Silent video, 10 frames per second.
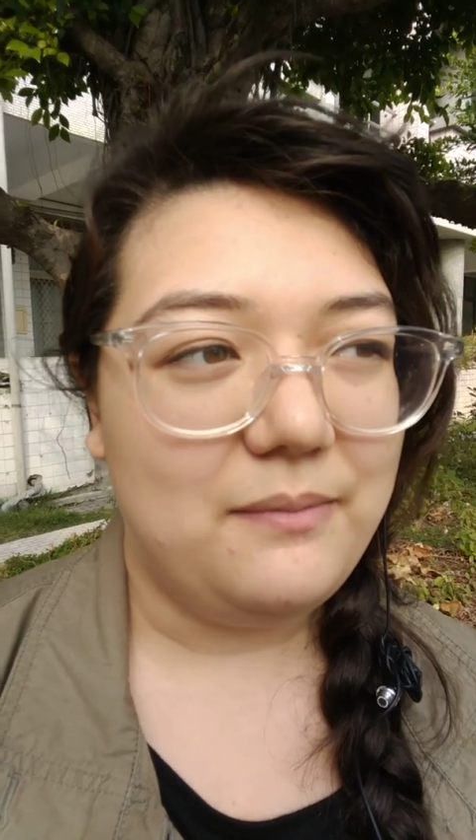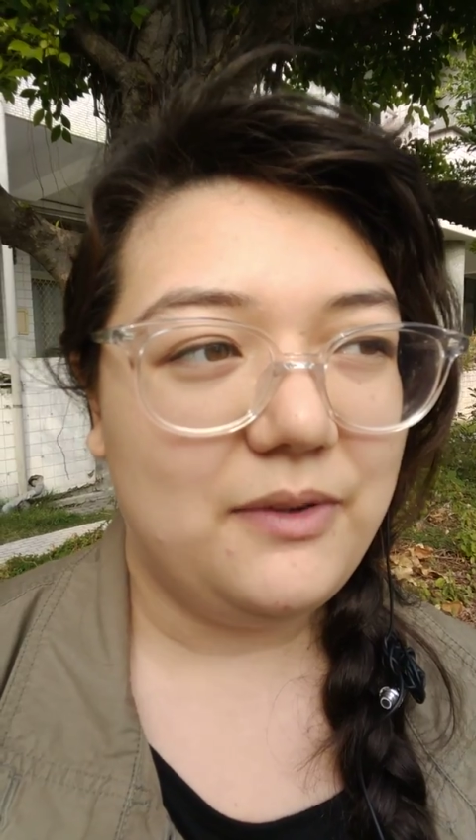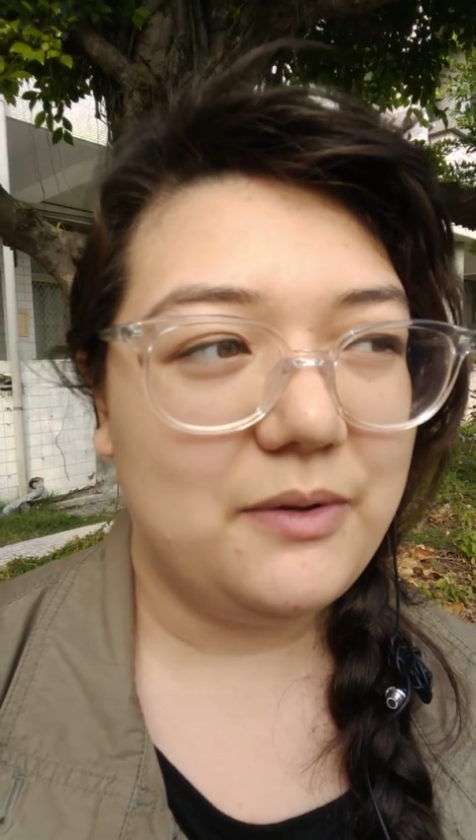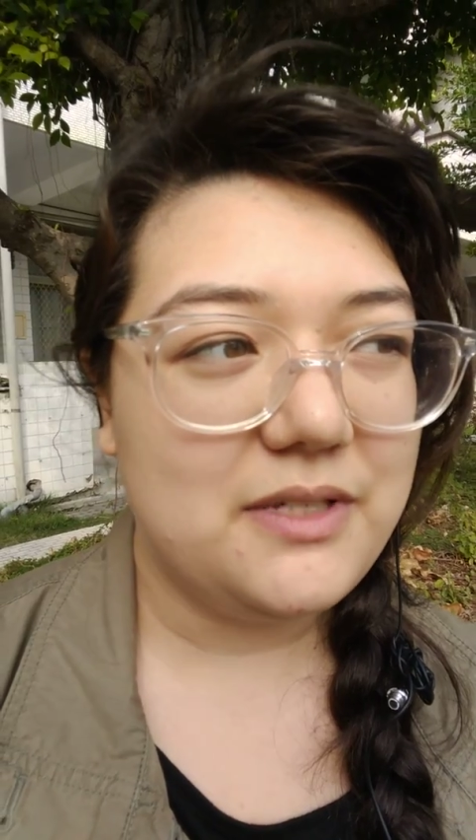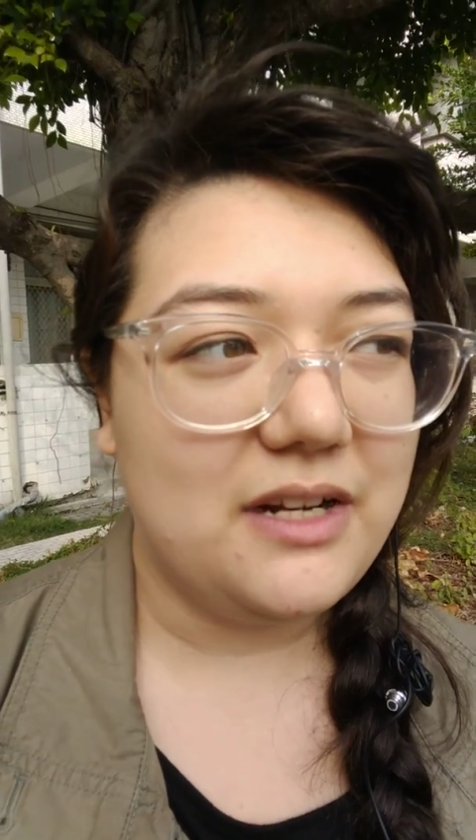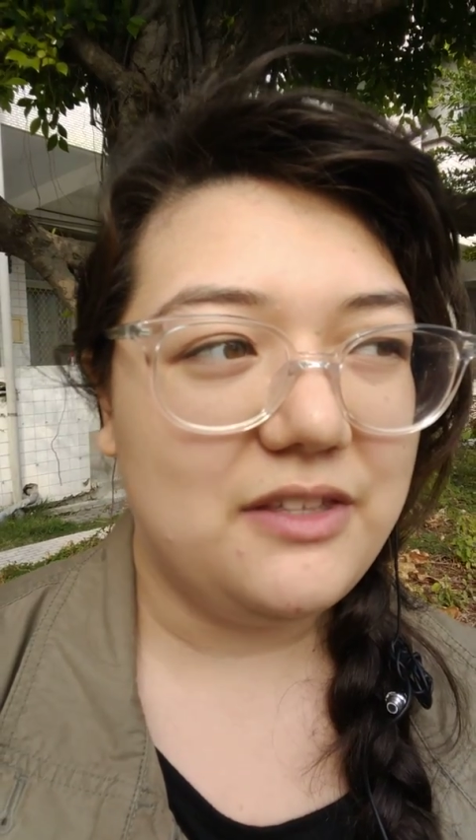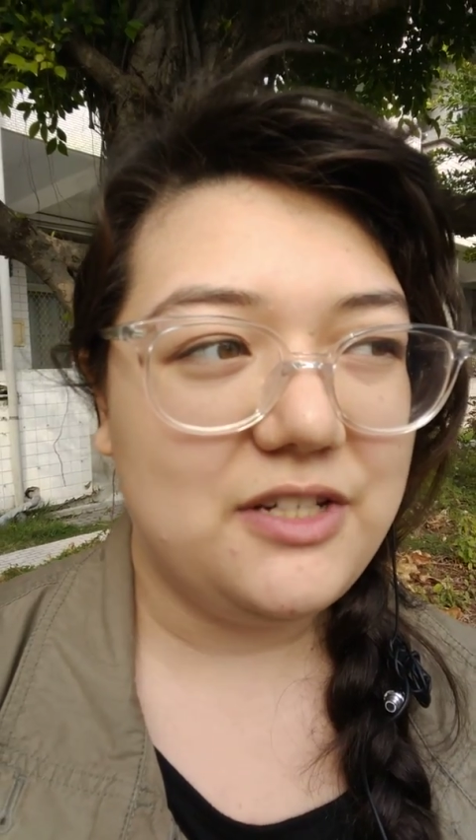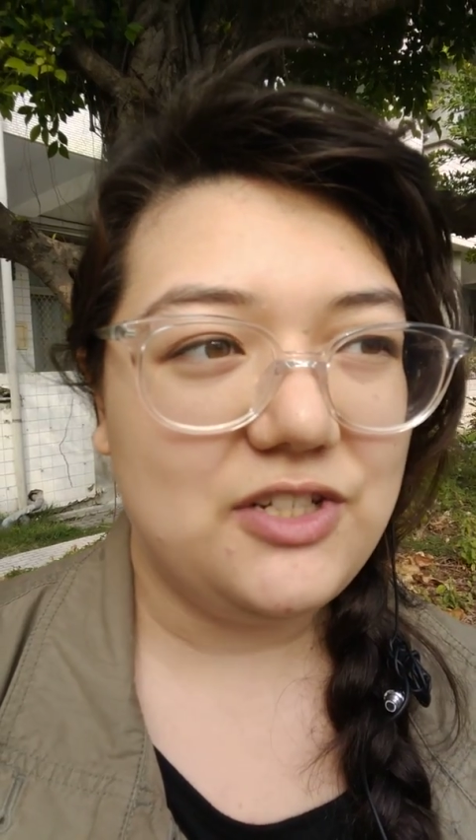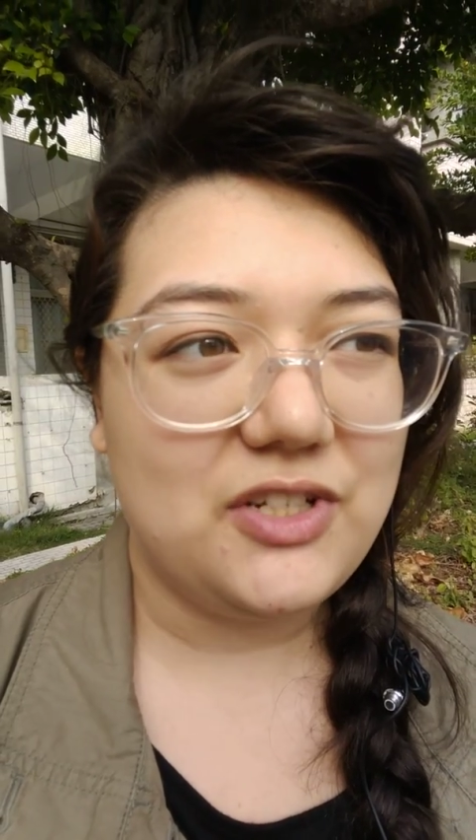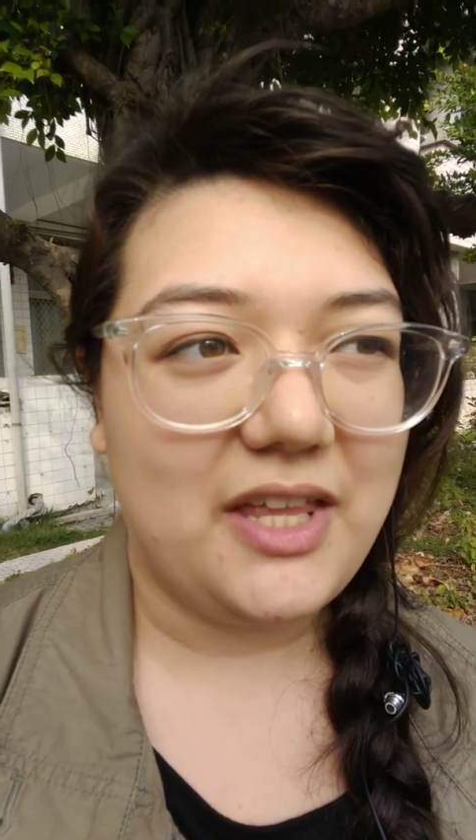There was another
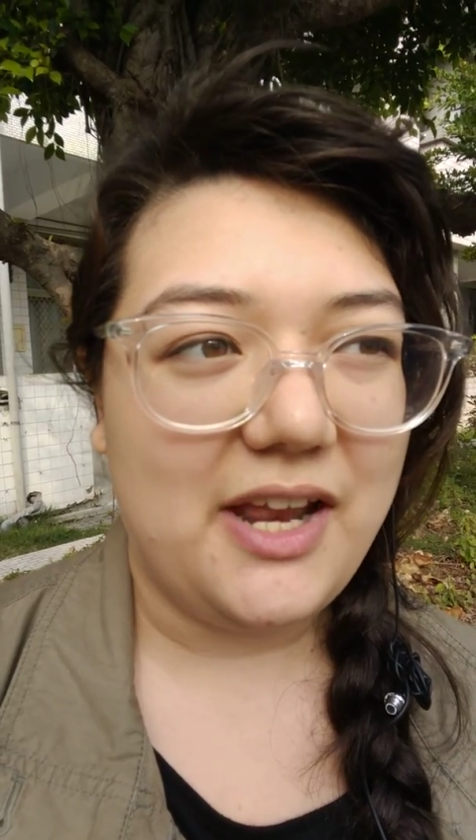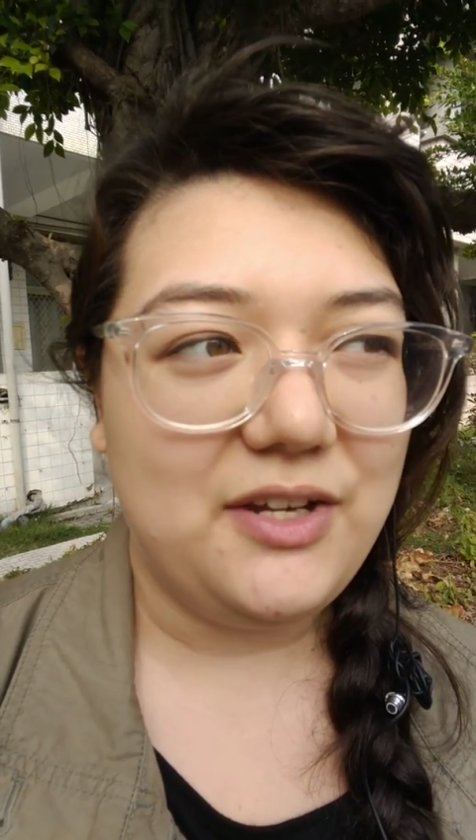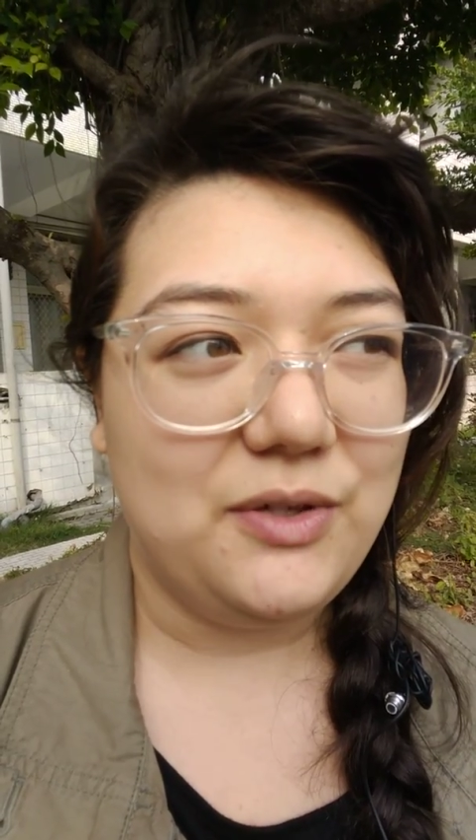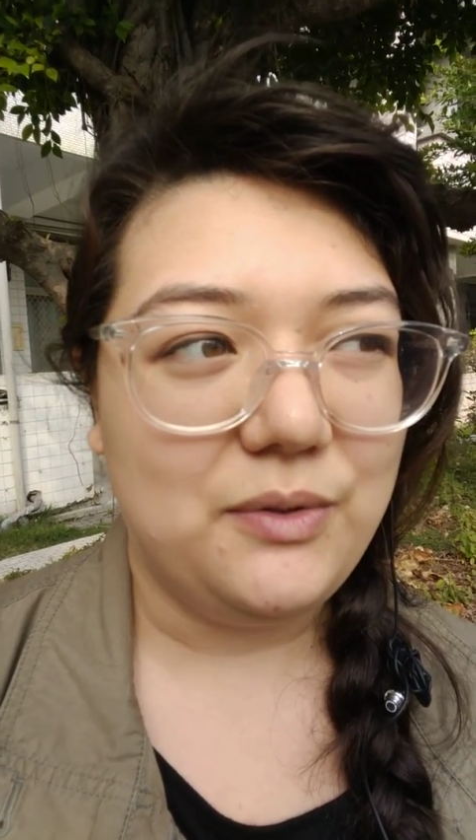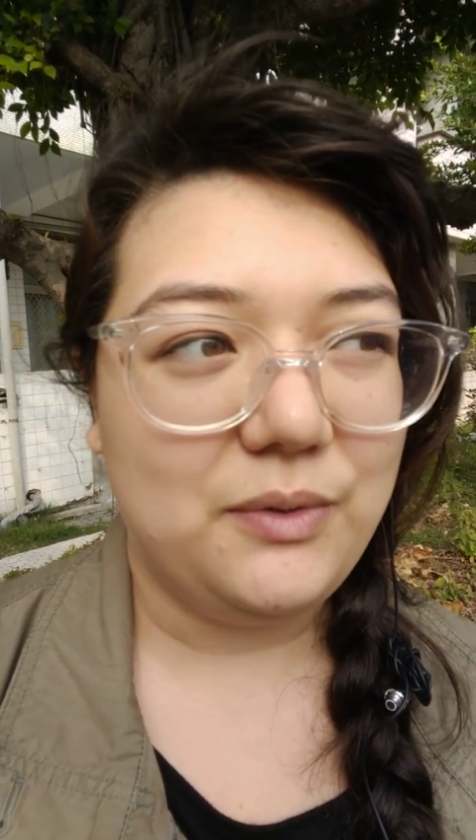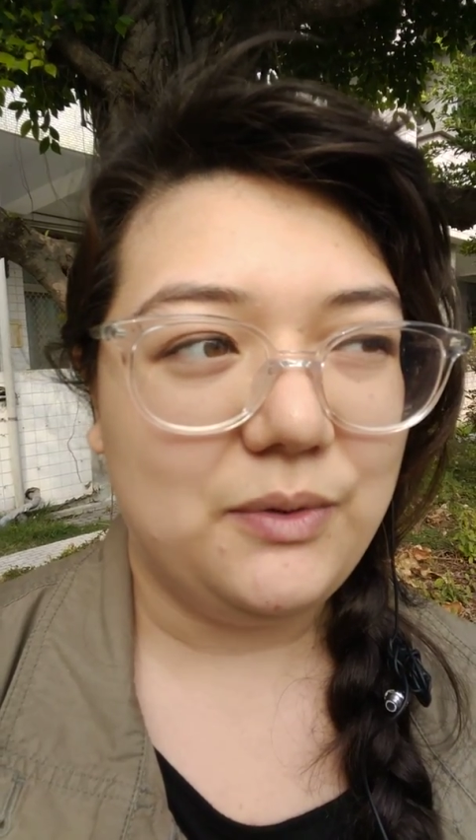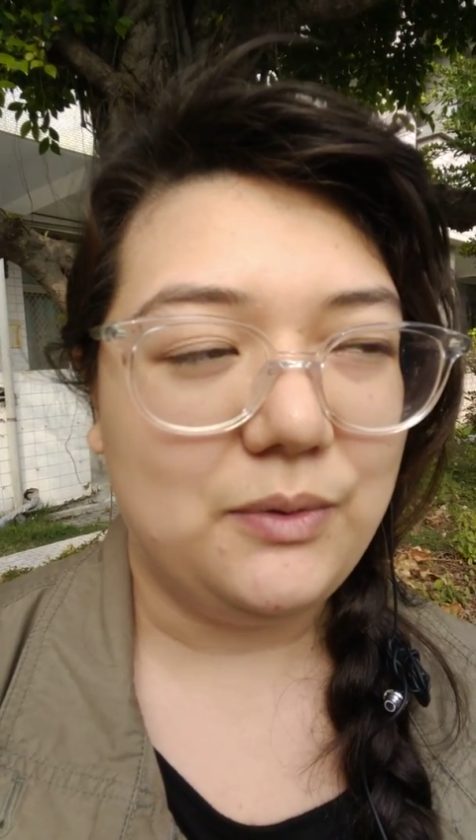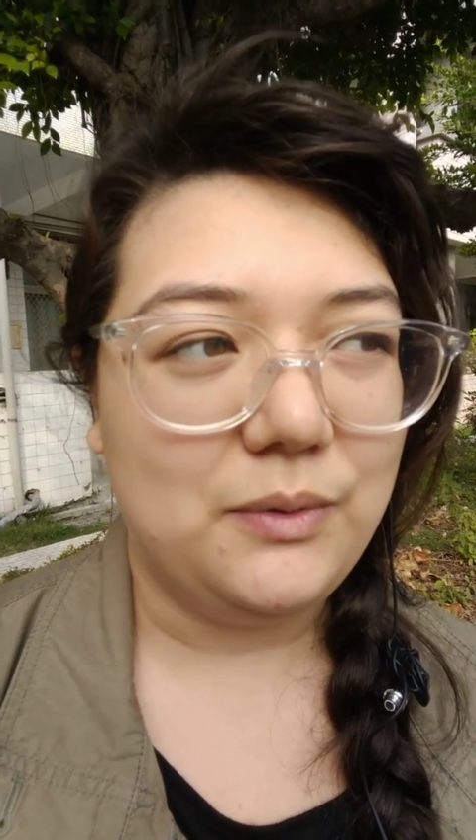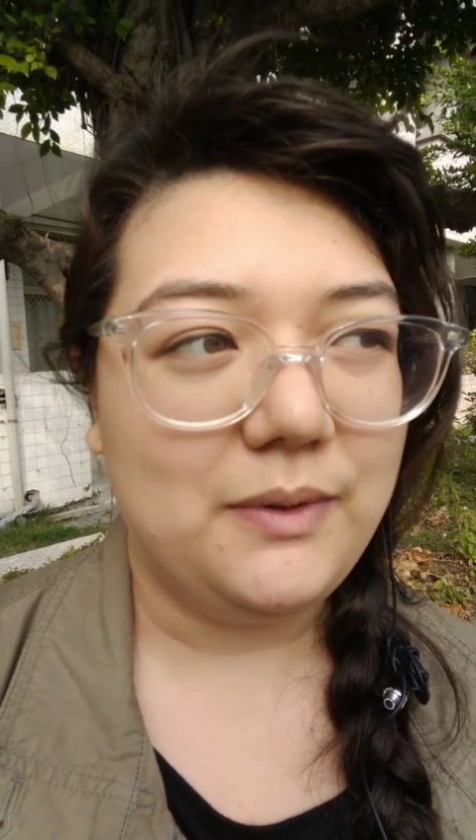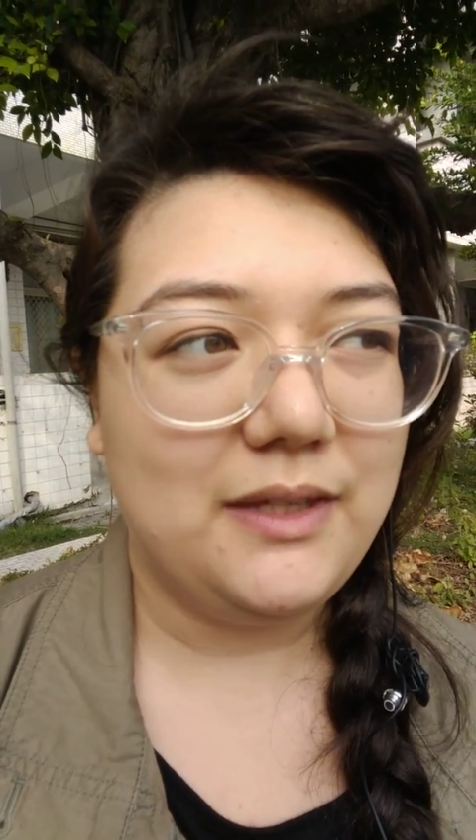teacher that I knew
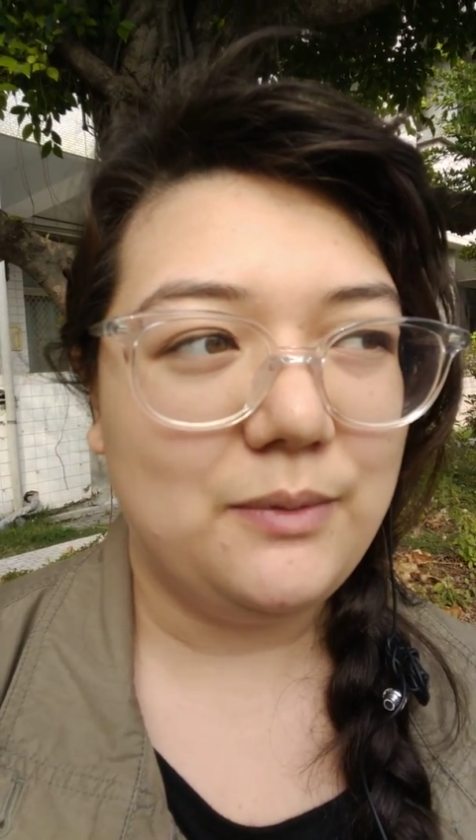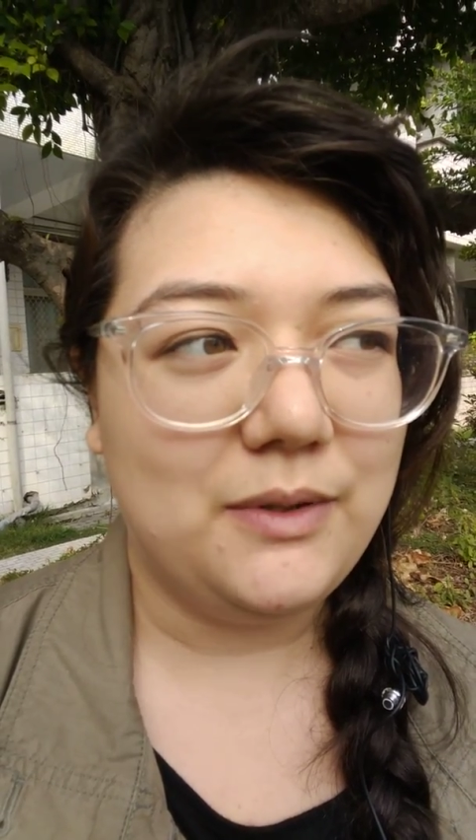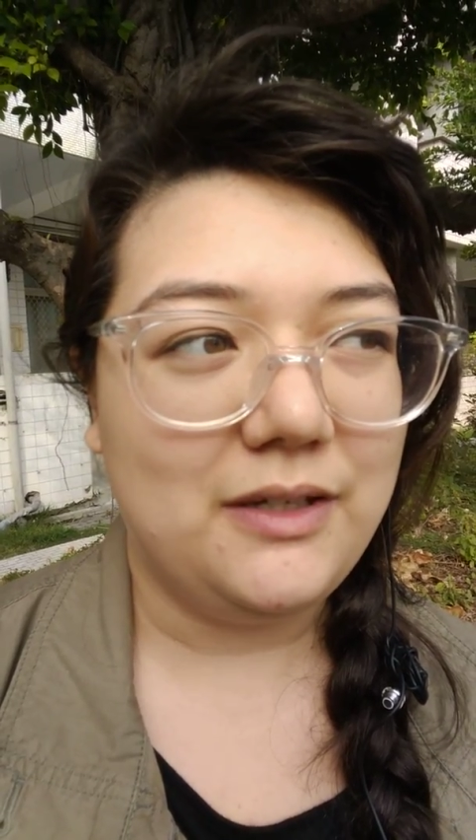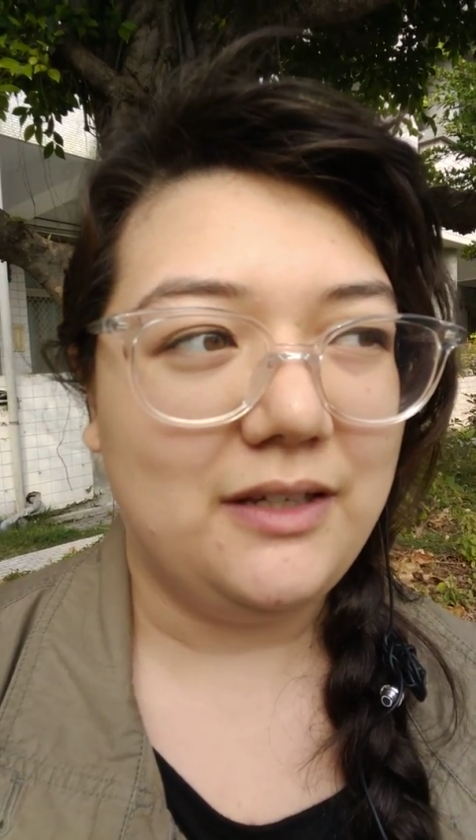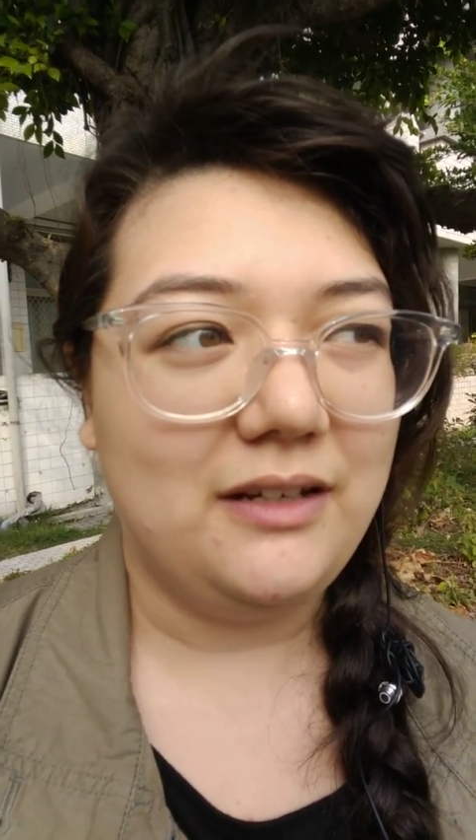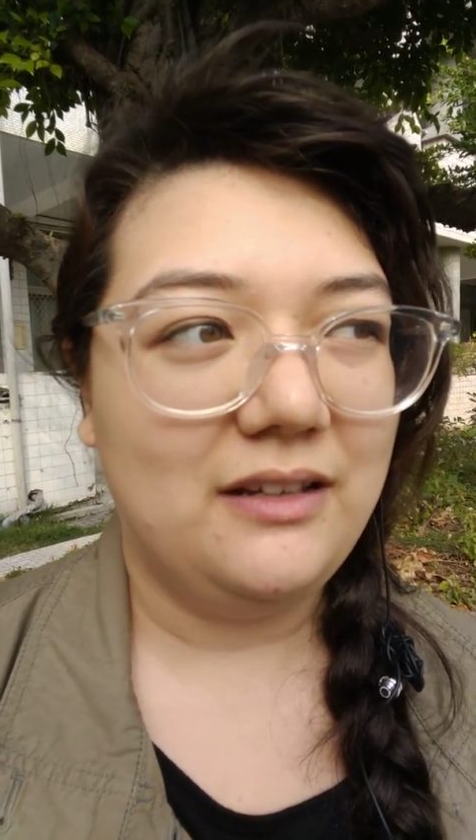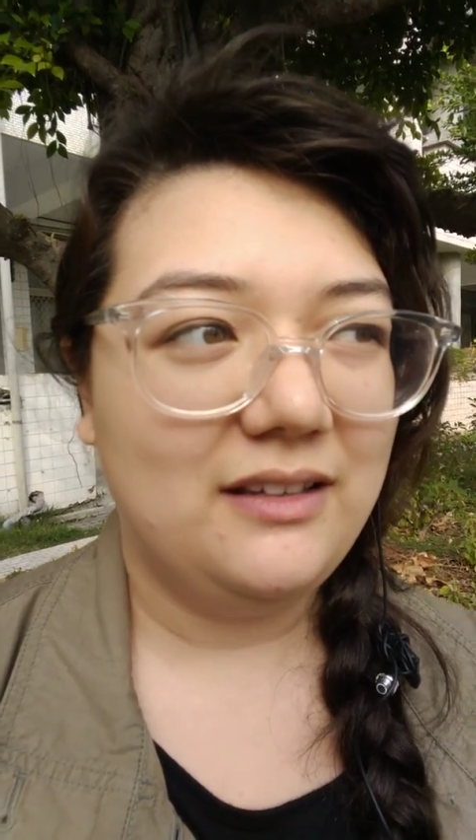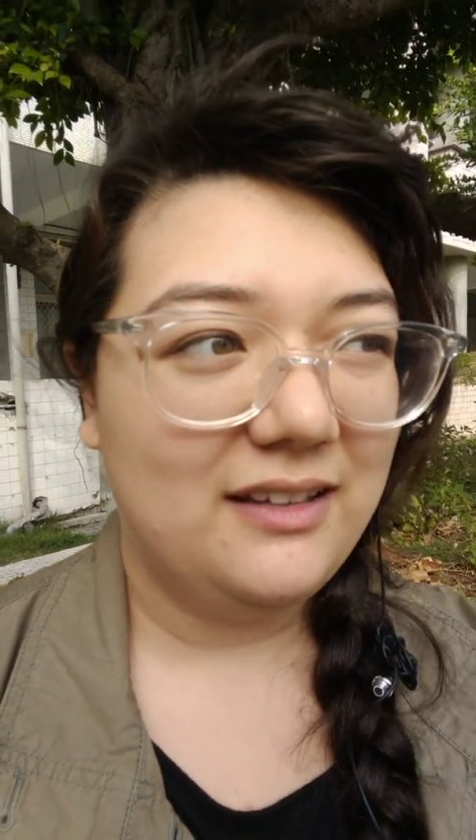who he would